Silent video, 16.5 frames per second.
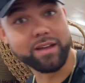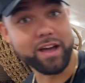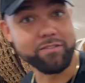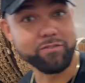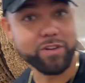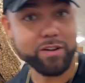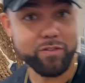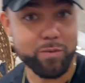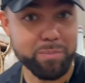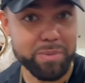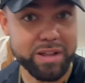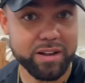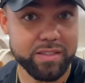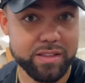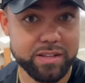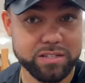I've never
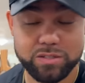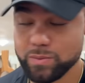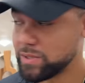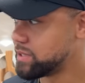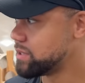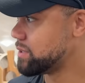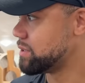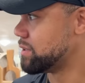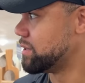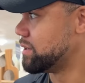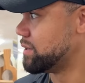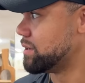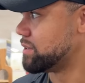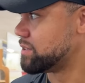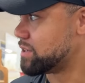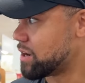been to this one.
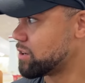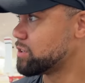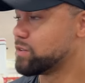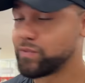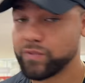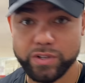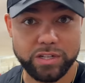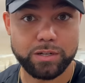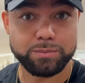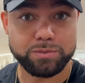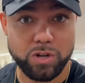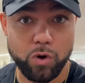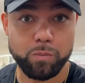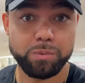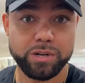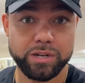Dr. Phillips
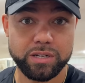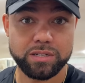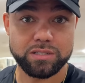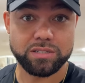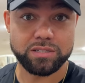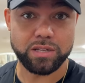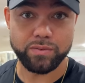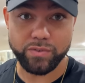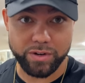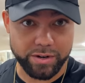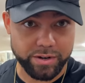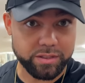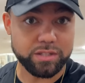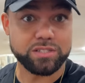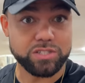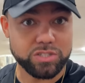Home Goods. If you're
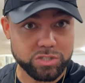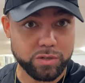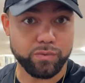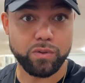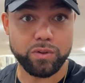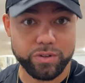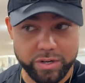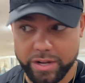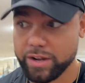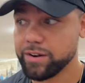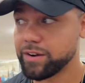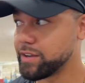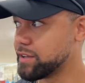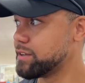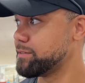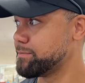in the Central Florida
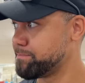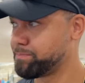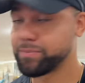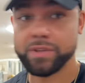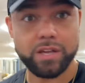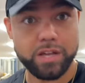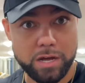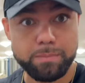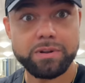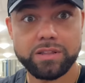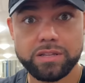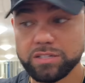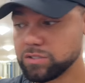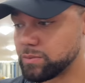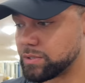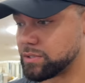area, come to
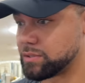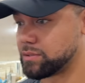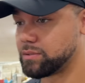this one.